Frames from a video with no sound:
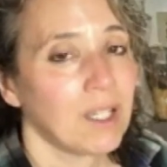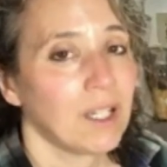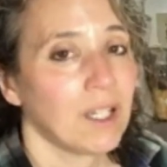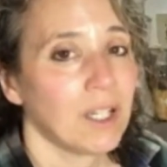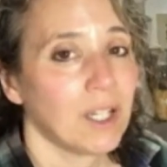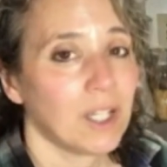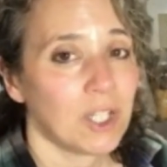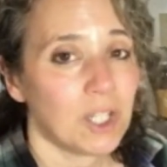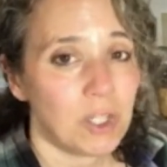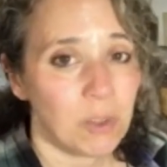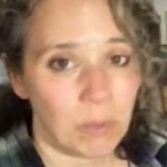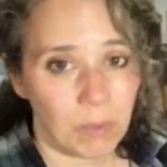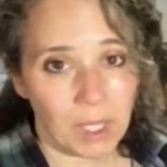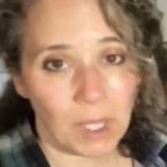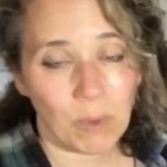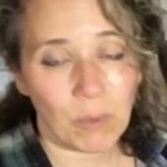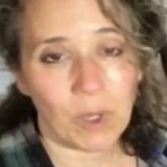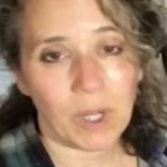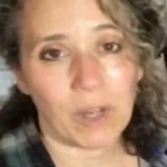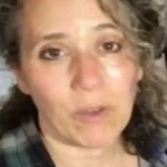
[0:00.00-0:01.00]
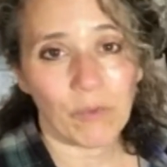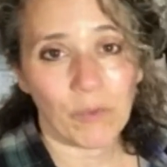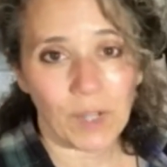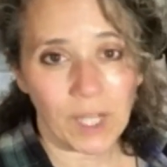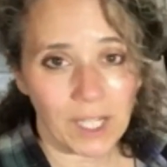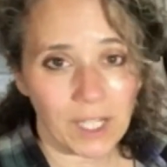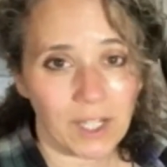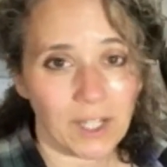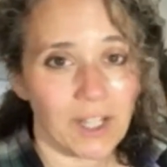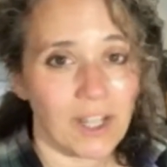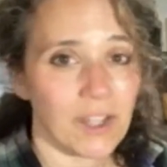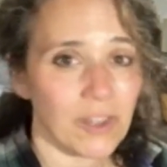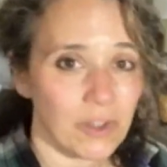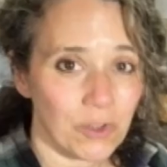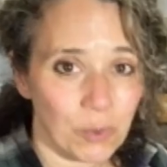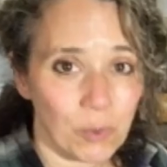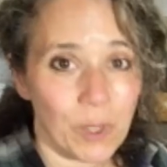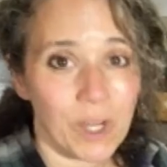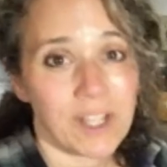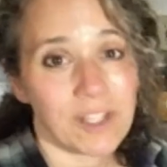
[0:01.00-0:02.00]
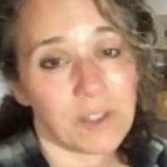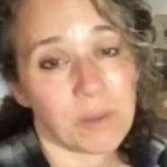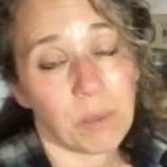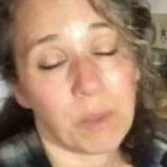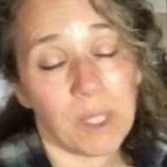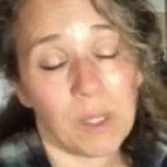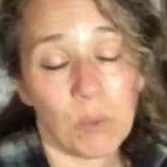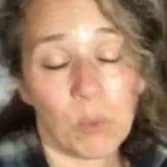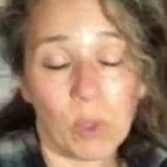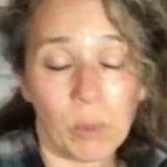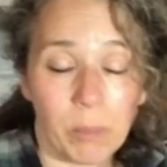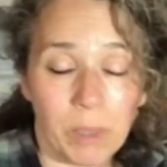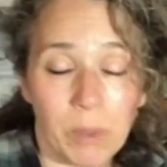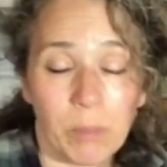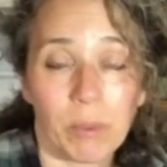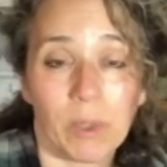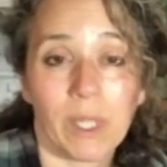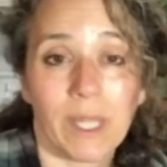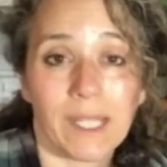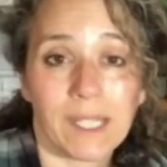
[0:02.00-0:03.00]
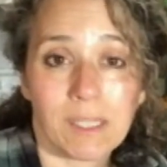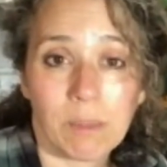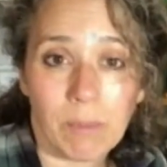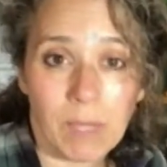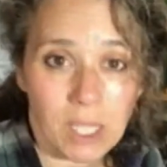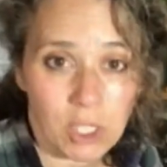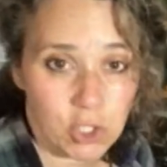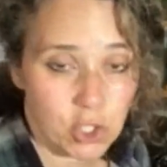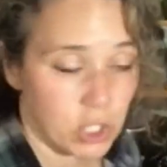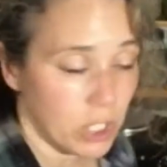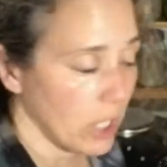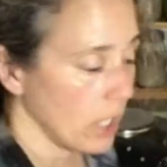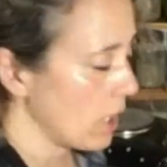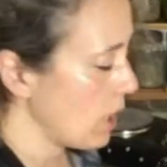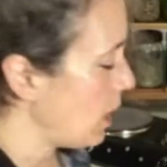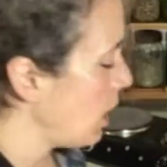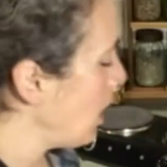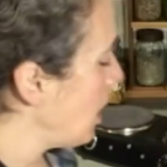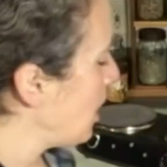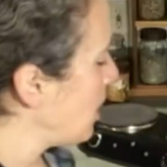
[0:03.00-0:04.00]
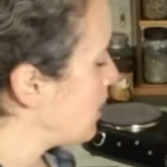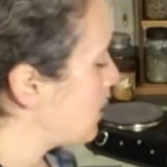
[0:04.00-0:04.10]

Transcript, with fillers: Uh, you may want to find another recipe where people like to make jelly.